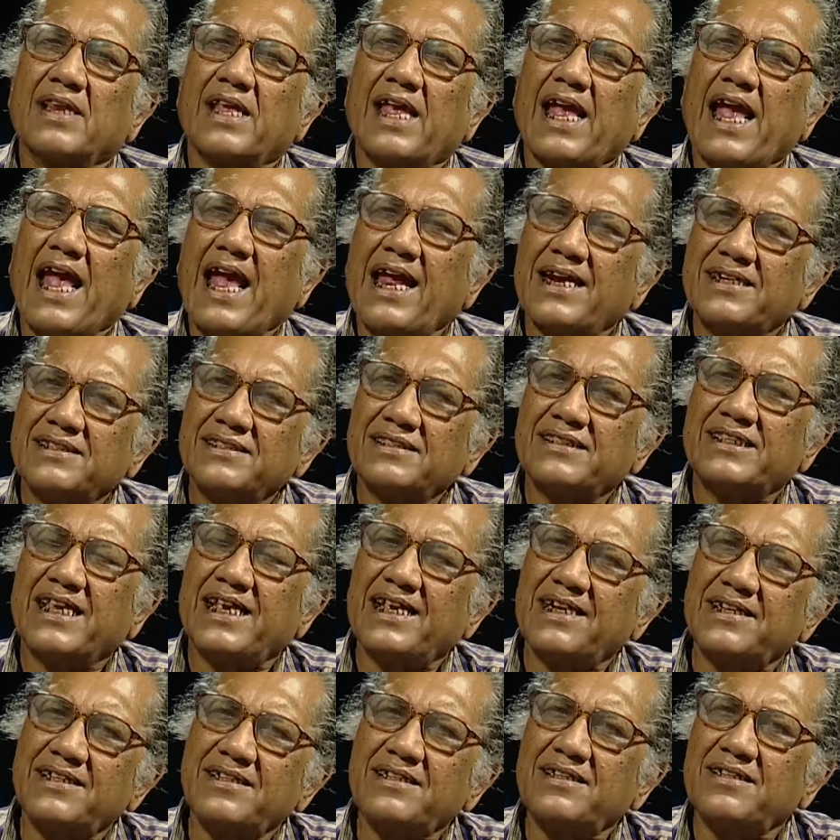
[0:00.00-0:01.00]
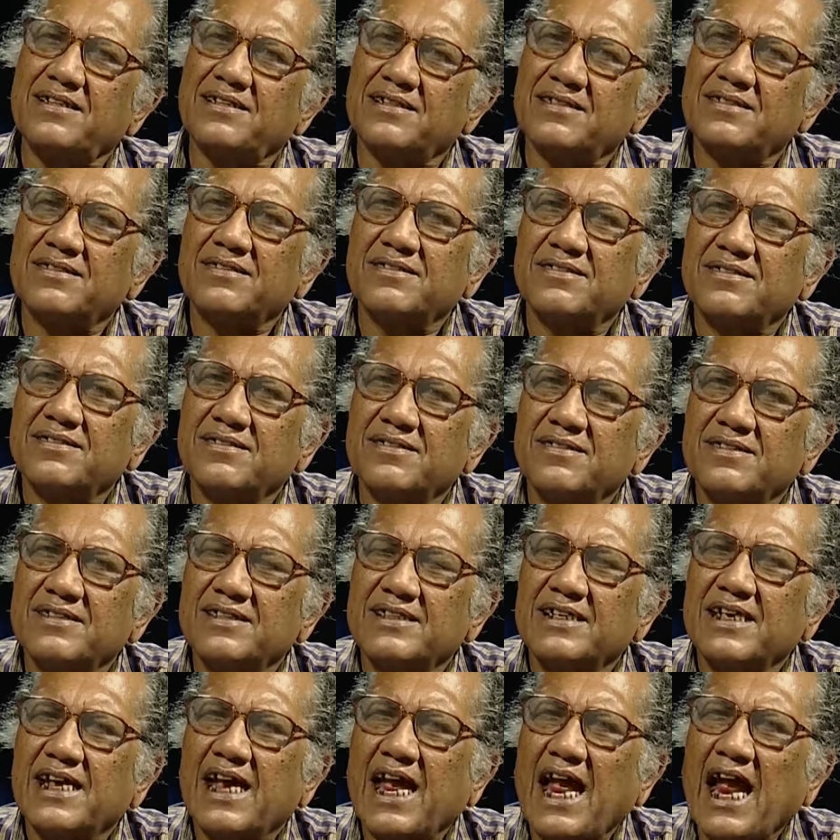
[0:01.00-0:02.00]
and then
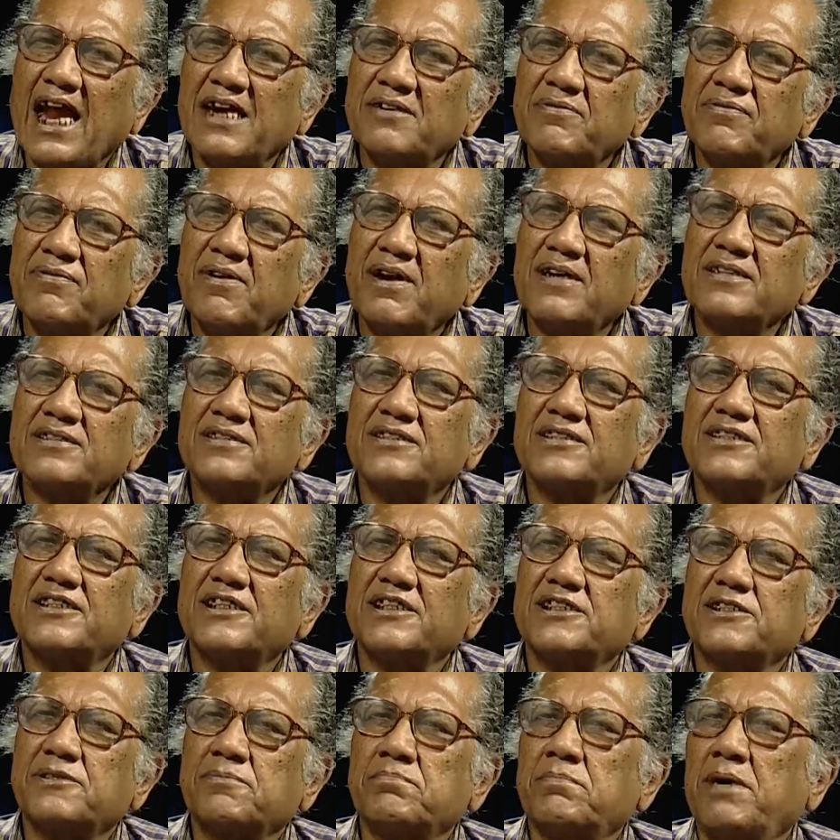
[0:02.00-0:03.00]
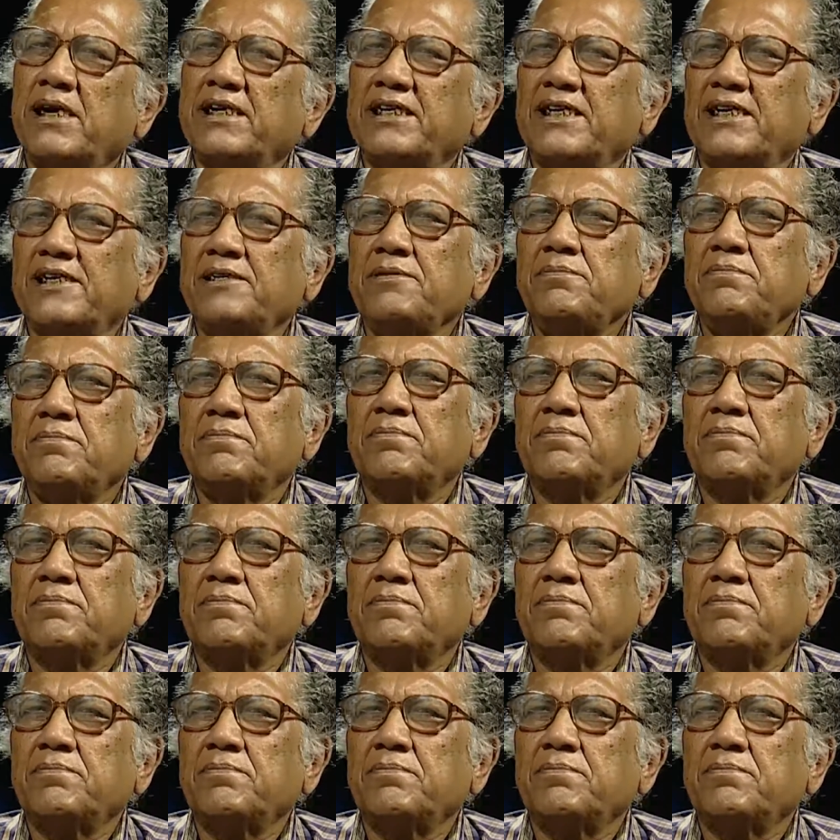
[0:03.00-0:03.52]
advance this money